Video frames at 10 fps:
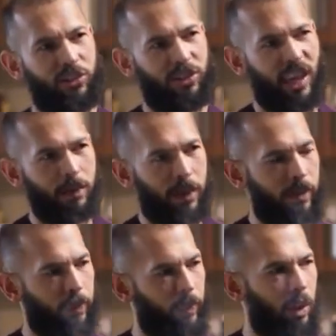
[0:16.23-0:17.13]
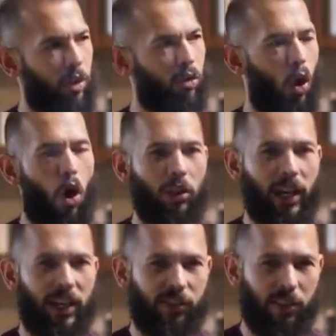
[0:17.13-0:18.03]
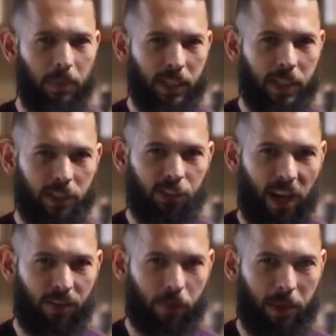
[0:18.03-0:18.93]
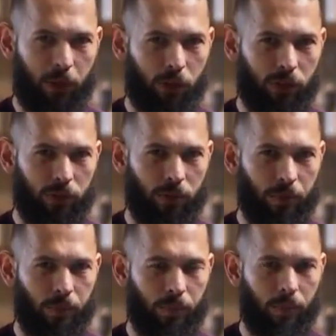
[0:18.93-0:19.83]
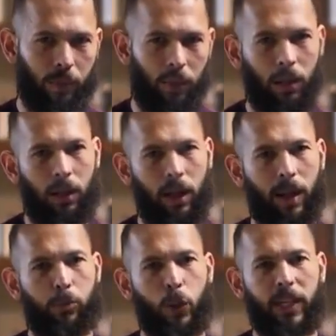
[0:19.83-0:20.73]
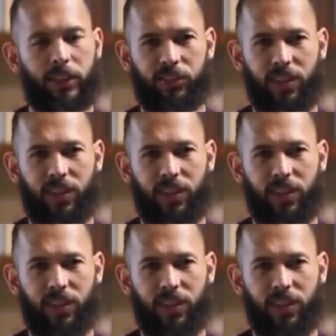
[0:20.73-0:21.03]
statement to all legacy media inside of the Matrix. And I'm doing it to